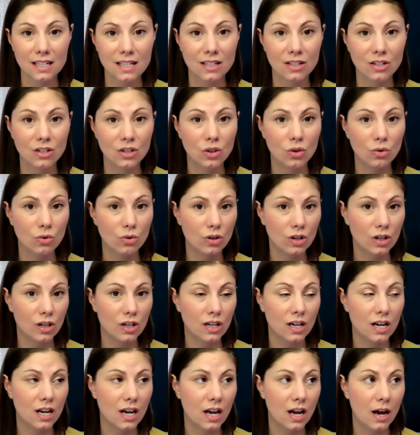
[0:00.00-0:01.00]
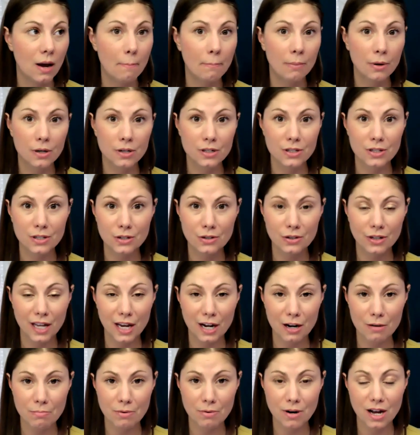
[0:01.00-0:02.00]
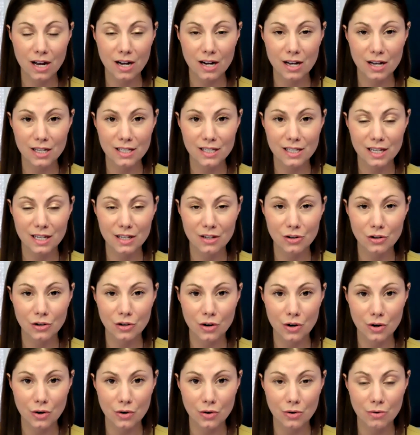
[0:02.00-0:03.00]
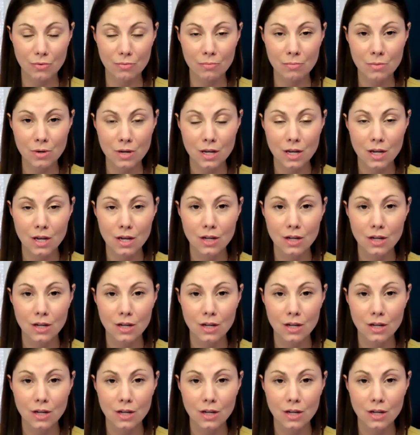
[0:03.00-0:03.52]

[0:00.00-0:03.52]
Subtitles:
in your personal care products in your home.